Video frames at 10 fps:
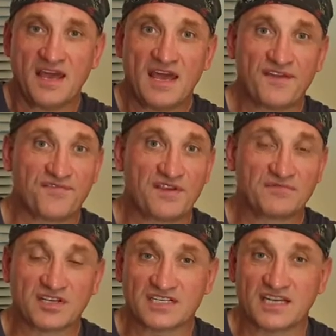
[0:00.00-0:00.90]
if you've
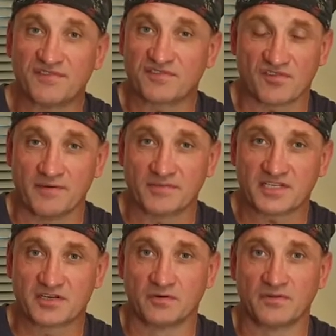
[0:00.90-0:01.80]
just left drama
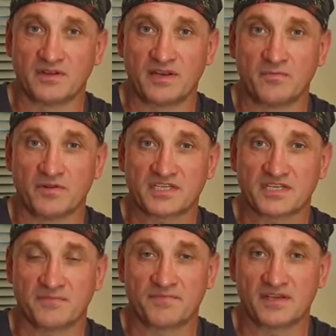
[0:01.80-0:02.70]
school and you want
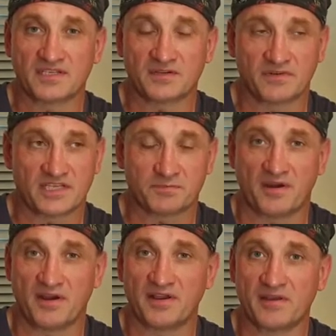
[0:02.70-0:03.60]
something to
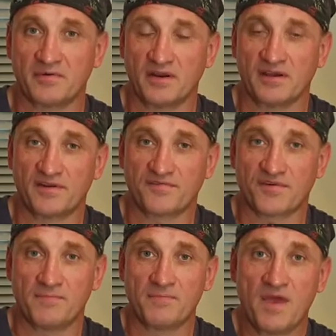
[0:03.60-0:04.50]
inspire you and learn from,